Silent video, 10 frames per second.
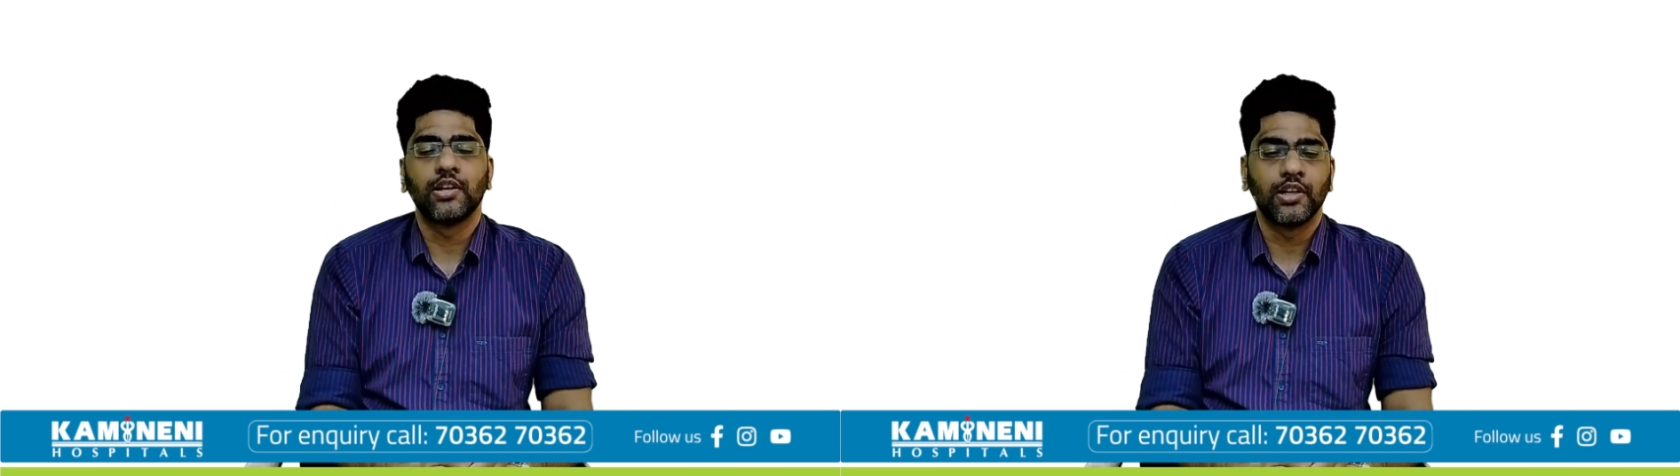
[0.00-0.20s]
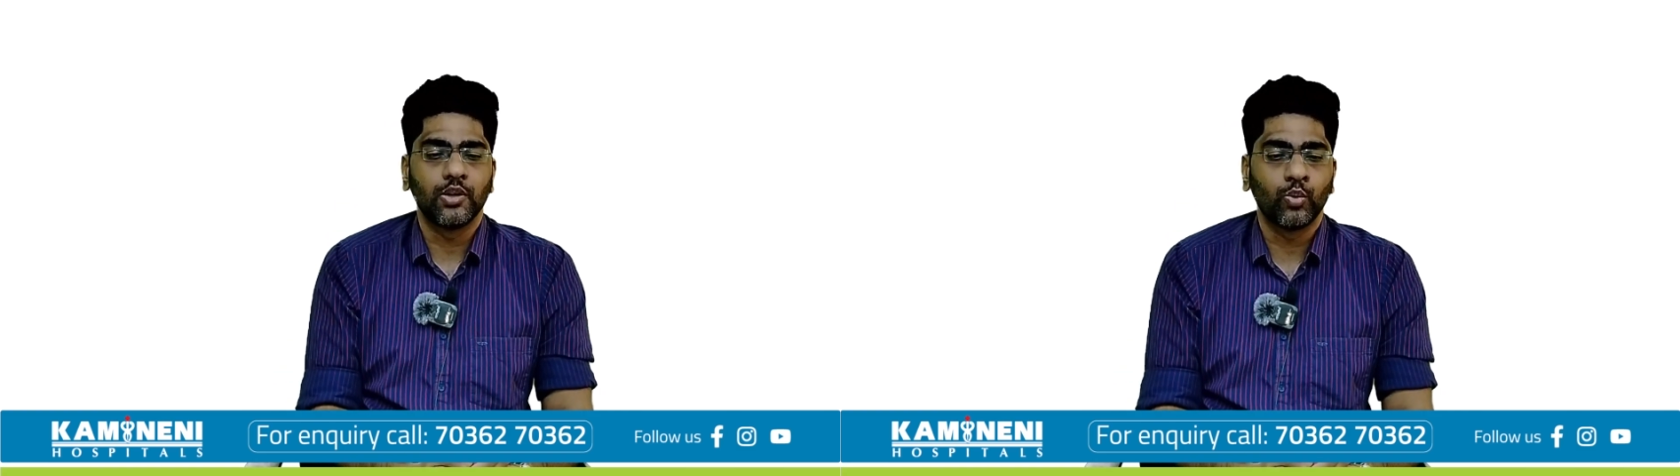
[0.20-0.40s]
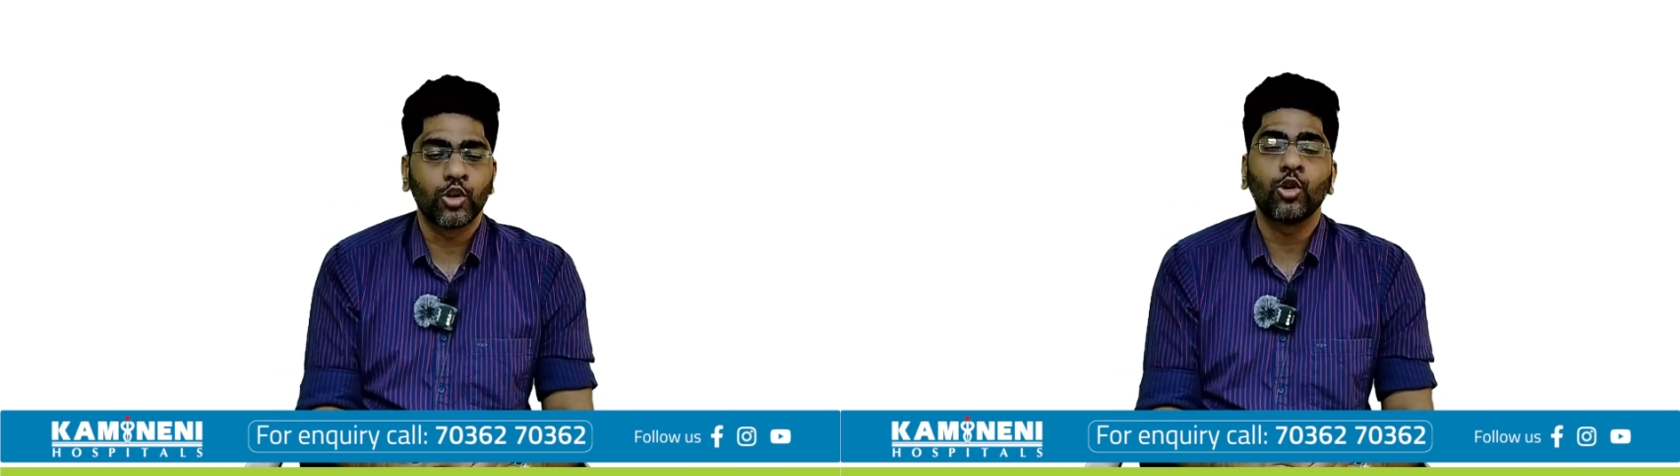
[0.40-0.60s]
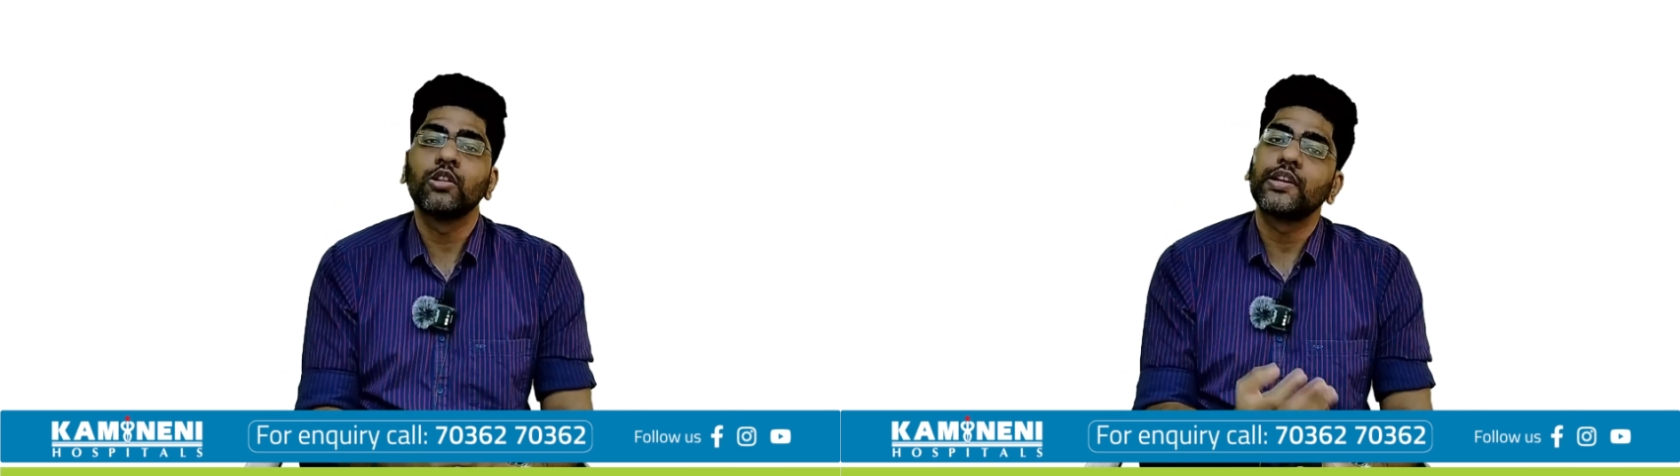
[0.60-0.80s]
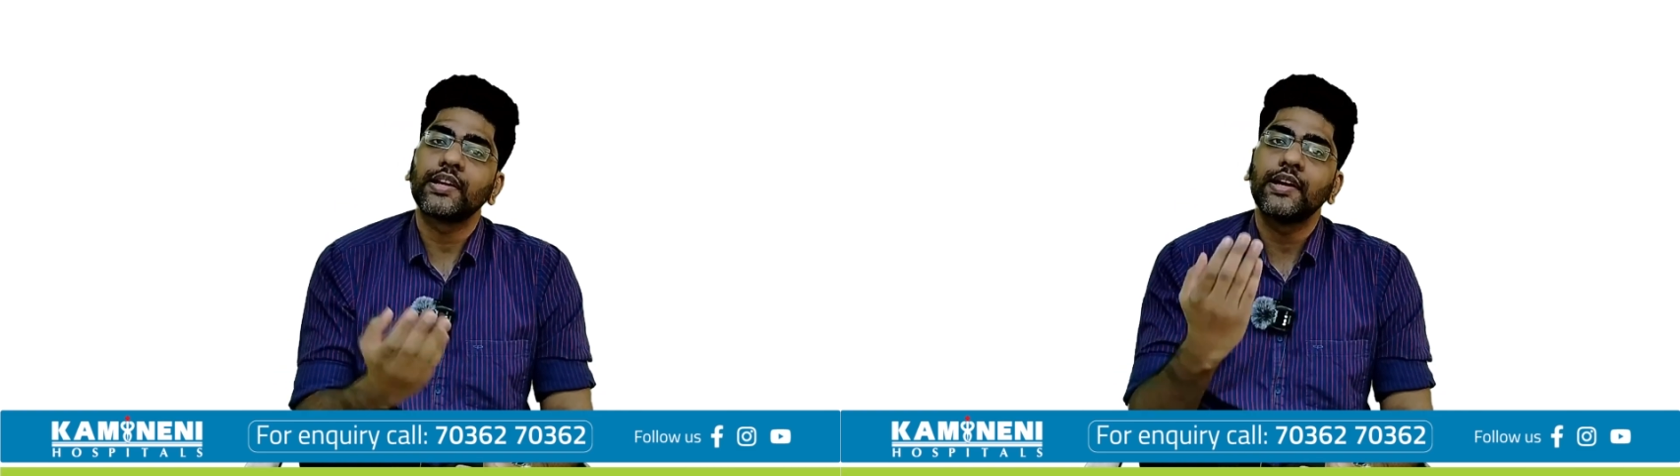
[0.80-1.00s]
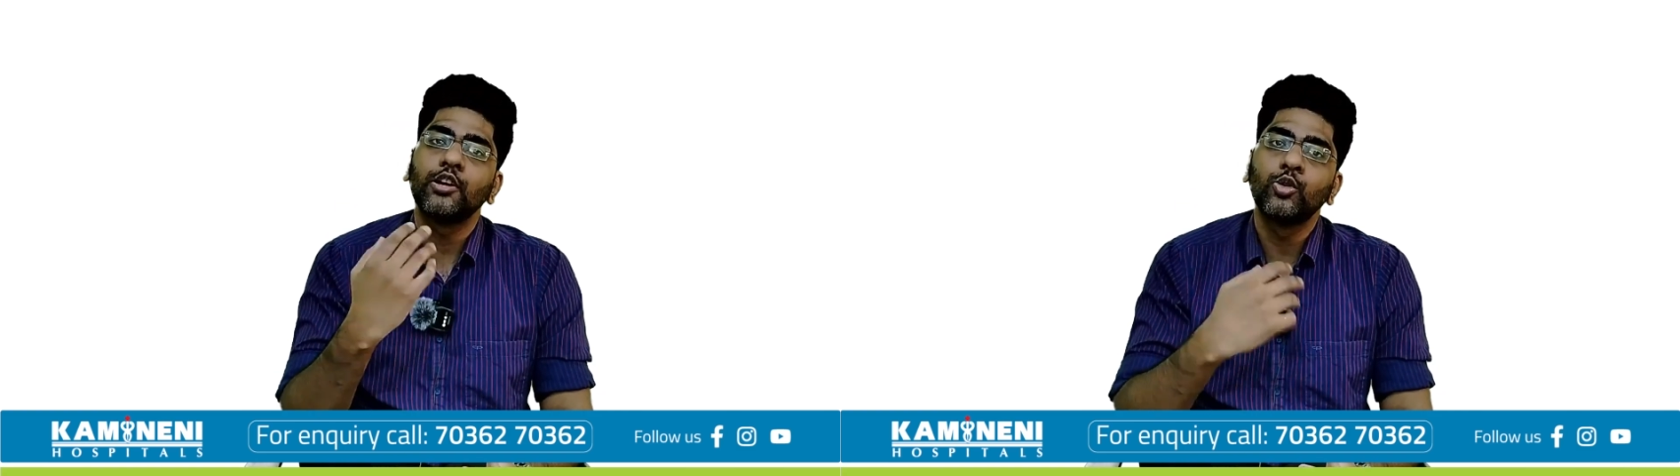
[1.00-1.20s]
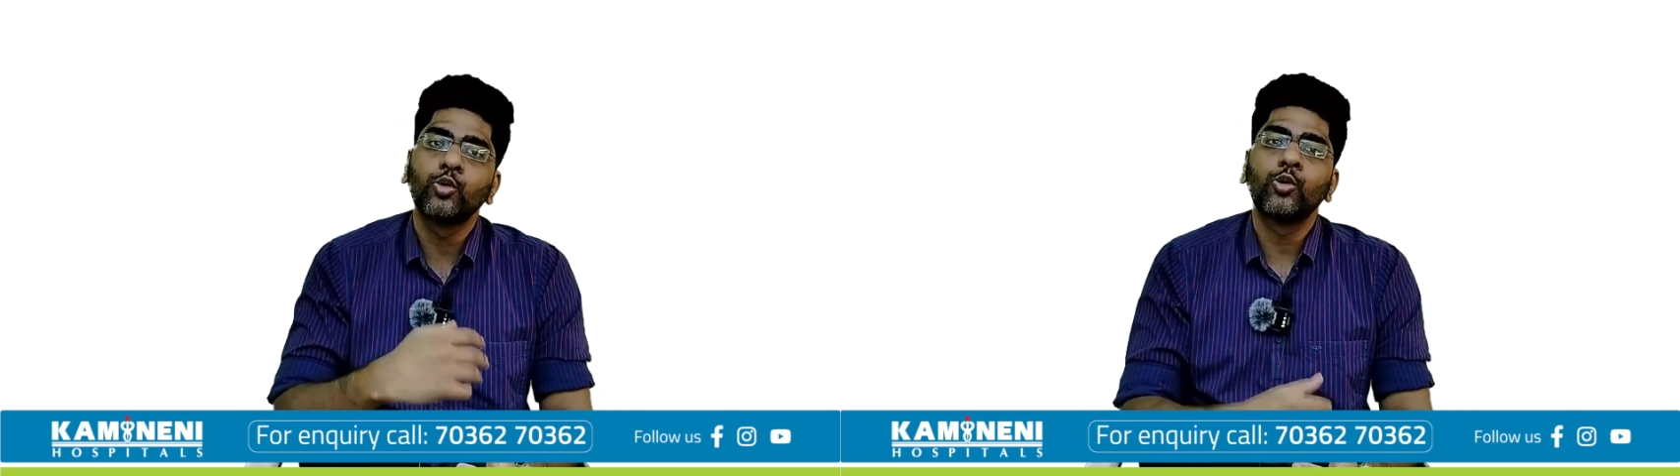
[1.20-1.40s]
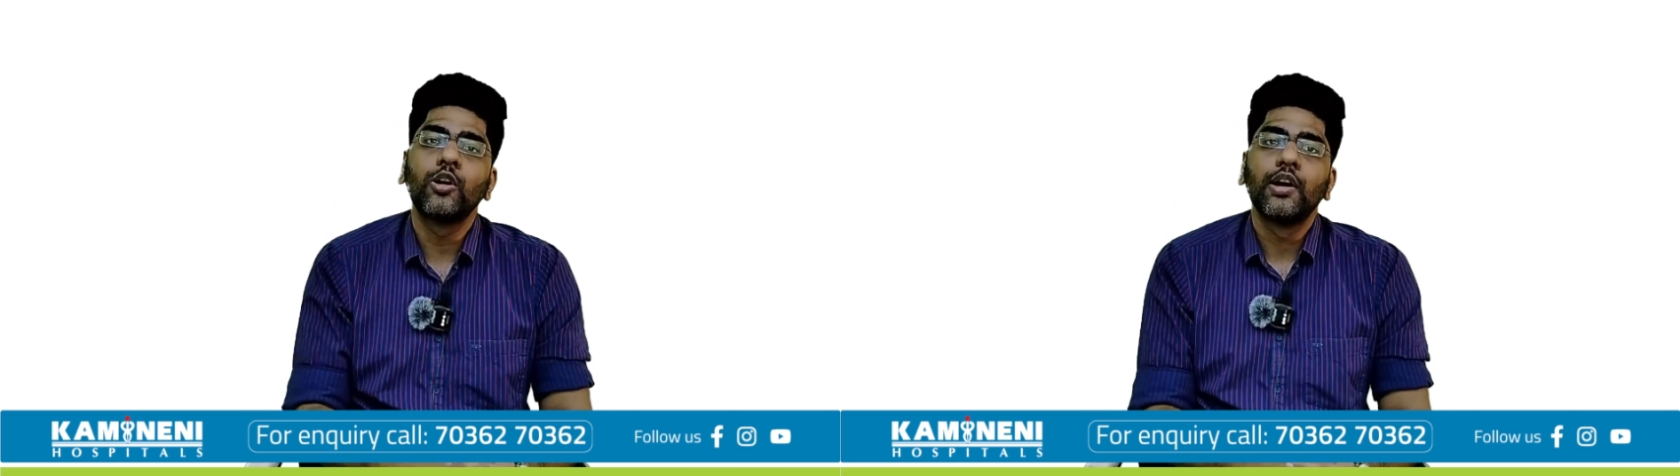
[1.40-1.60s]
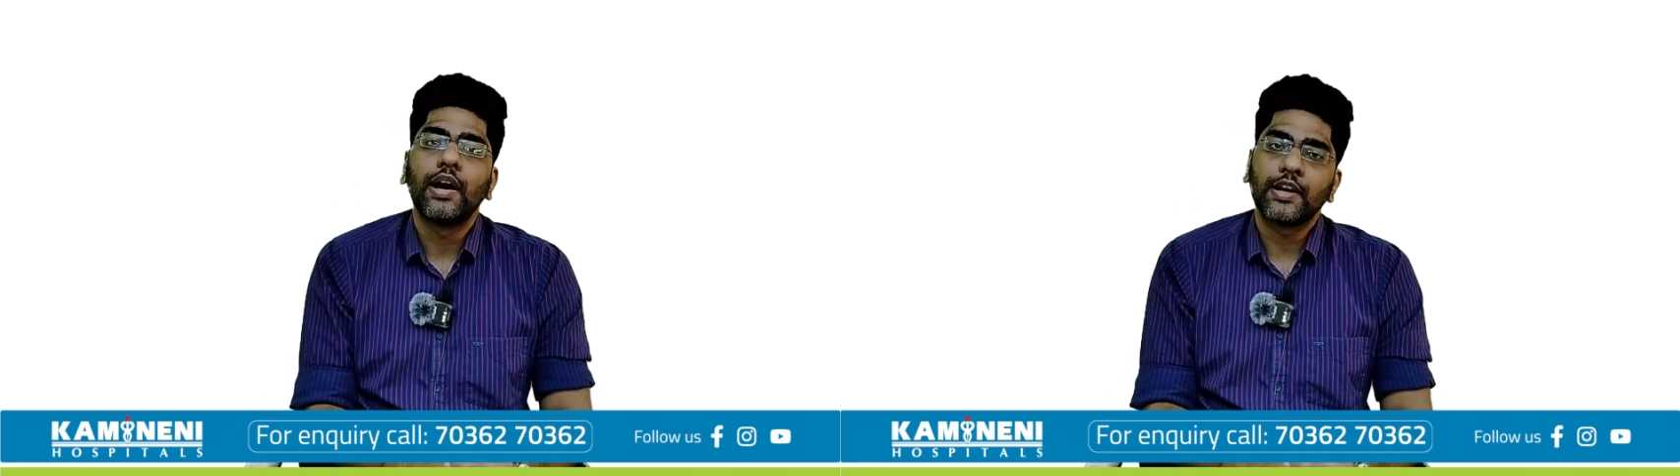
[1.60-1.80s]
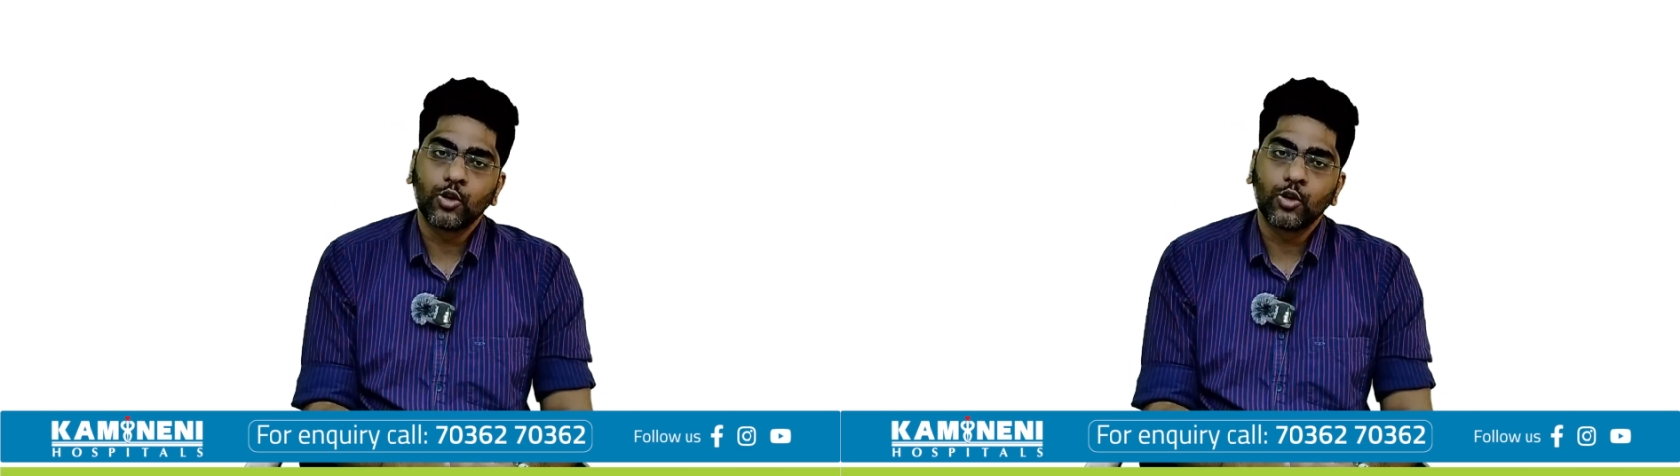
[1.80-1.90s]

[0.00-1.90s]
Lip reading: what all they can do